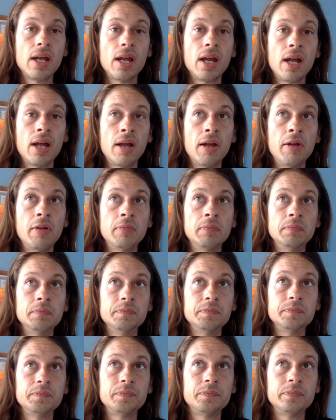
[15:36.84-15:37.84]

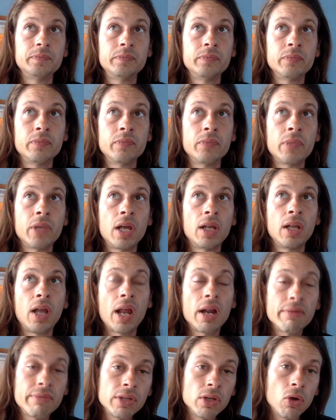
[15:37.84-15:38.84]
a
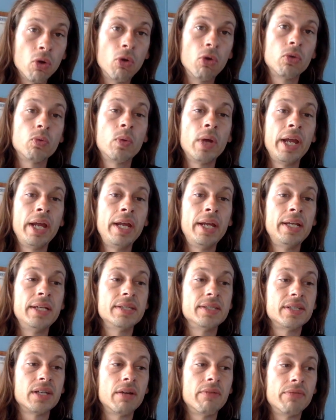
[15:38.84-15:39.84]
lot of the old
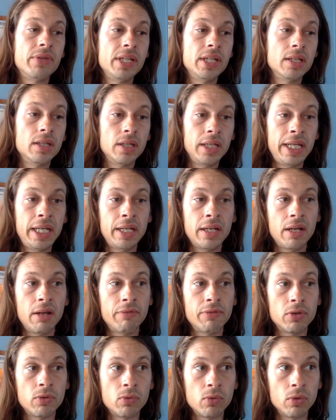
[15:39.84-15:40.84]
ways of the elite,
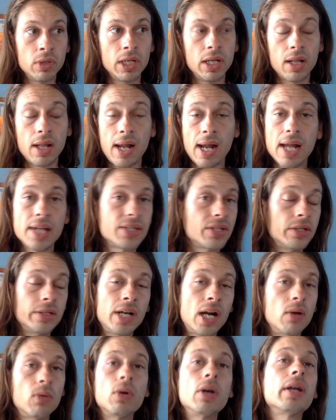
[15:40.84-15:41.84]
of the ruling class, are
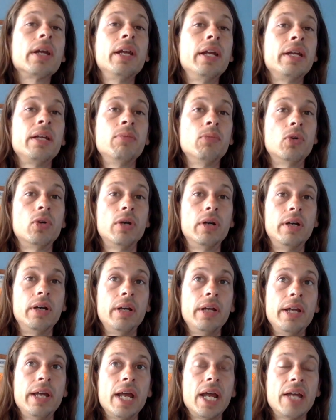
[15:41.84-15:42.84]
not working anymore.
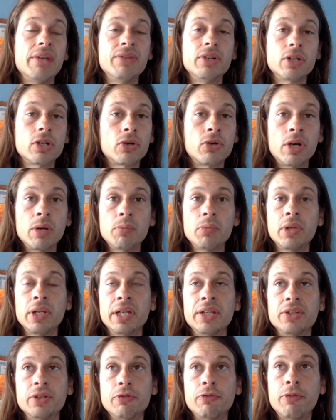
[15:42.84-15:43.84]
And they're
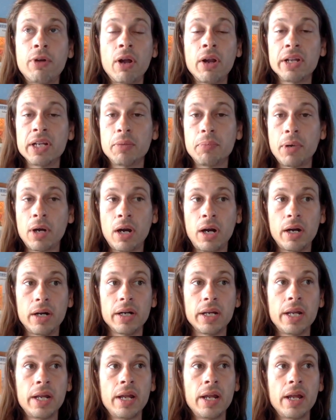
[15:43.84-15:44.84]
crumbling and they're falling
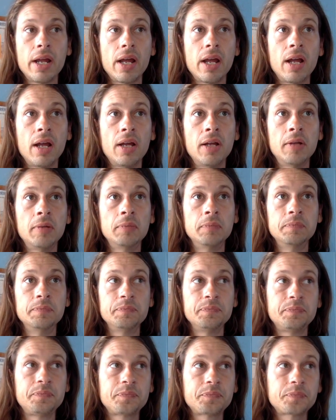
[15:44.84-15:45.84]
apart. And